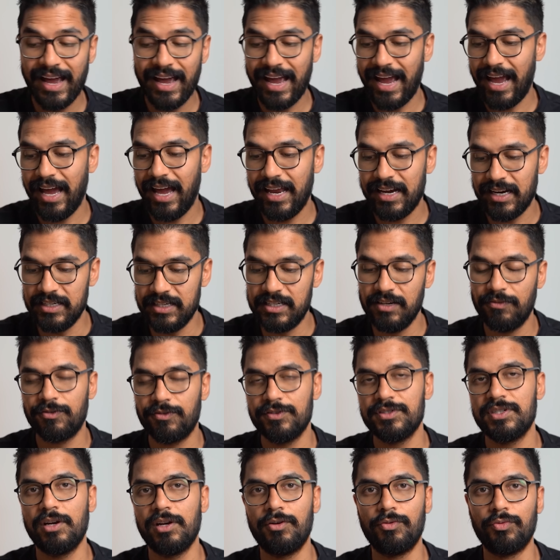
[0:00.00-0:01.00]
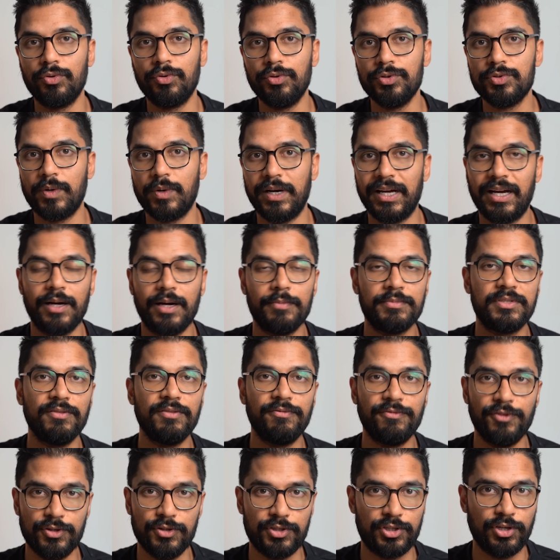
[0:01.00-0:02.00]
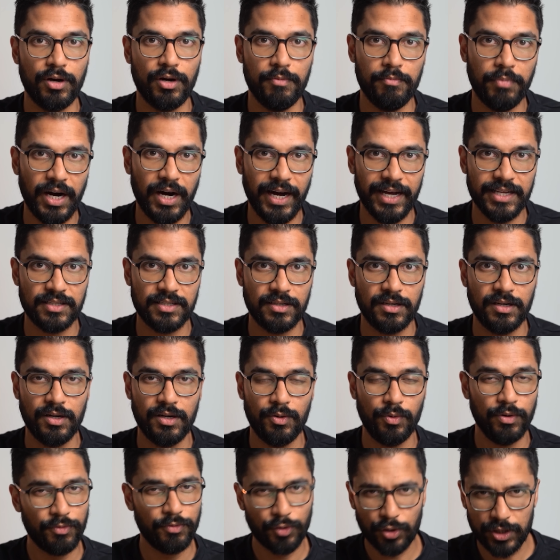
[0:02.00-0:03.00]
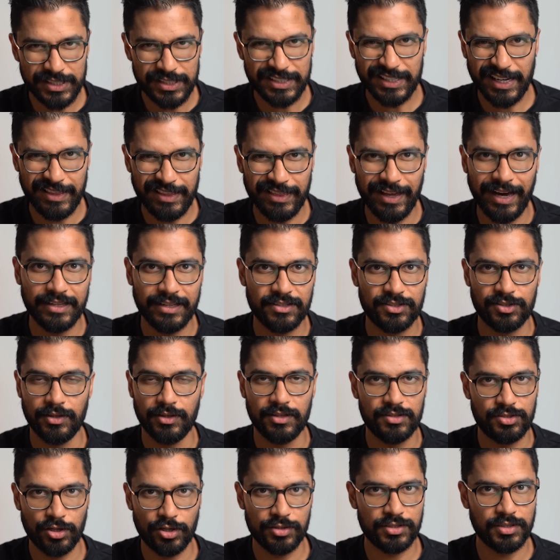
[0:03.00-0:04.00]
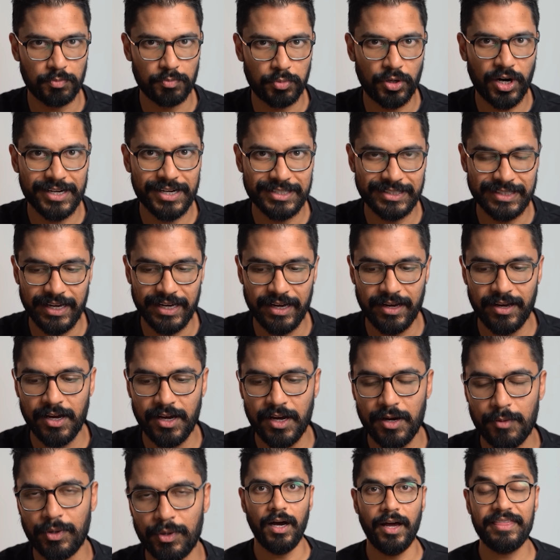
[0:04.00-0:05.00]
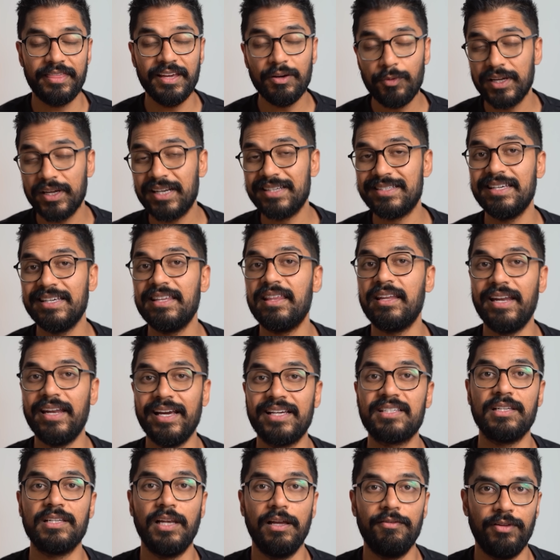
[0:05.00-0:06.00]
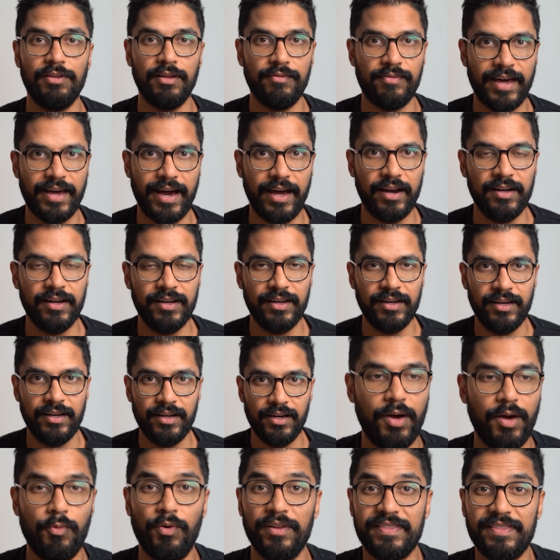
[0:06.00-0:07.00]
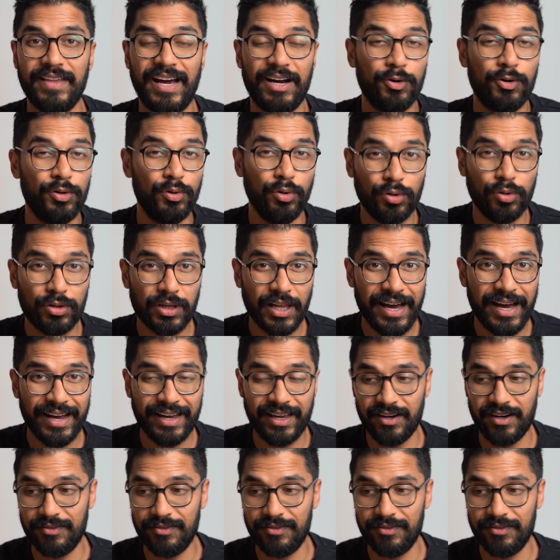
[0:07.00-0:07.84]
and a different set of rules when it comes to first home buyers. We've already seen that, so there's no surprise there. But I think we're gonna see the next level of that. And what that could look like, and